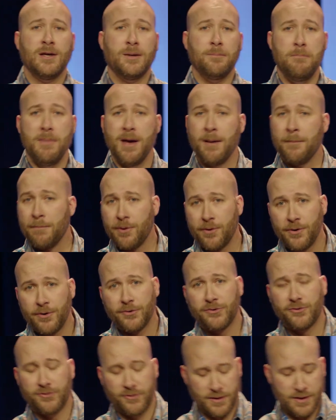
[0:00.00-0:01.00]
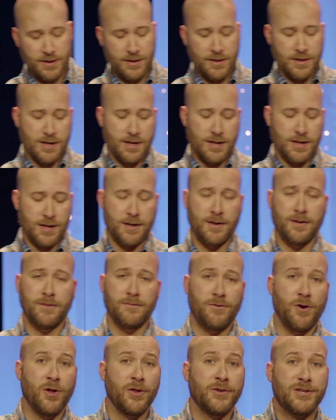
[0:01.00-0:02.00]
members,
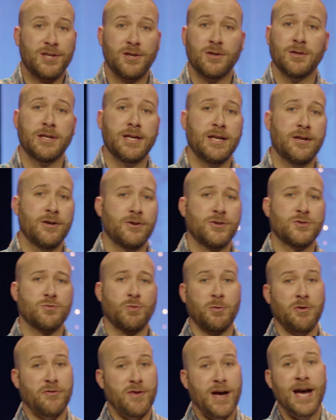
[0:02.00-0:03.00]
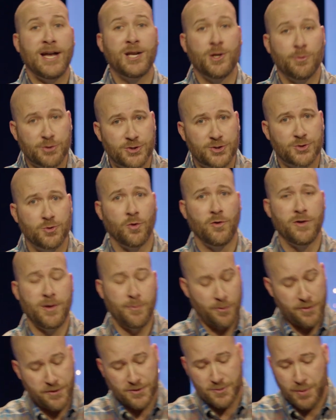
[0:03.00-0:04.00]
volunteer leaders, where we've had to restore
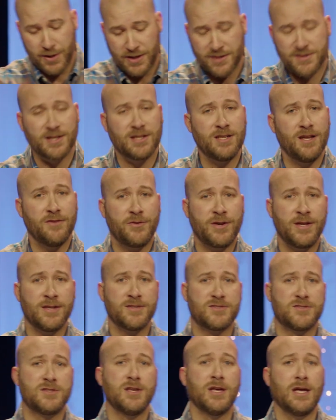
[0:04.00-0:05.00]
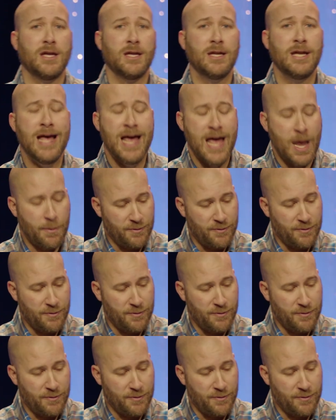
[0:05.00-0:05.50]
them, where there's been a significant sin.